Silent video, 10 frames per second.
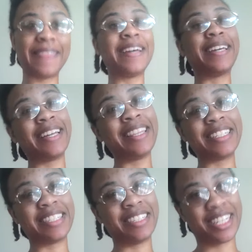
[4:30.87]
Again,
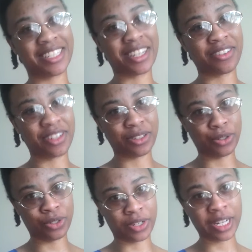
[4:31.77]
this is Jessica Crystal
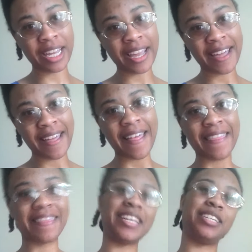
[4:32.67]
Joy.
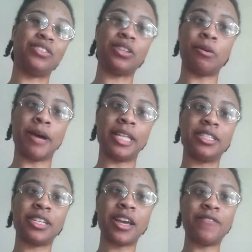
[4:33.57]
Thank you so
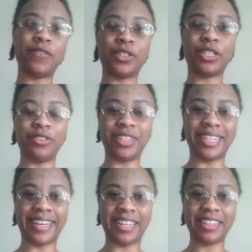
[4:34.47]
much for
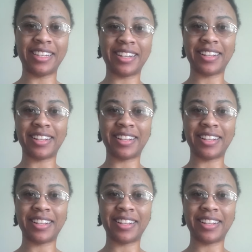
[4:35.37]
tuning in.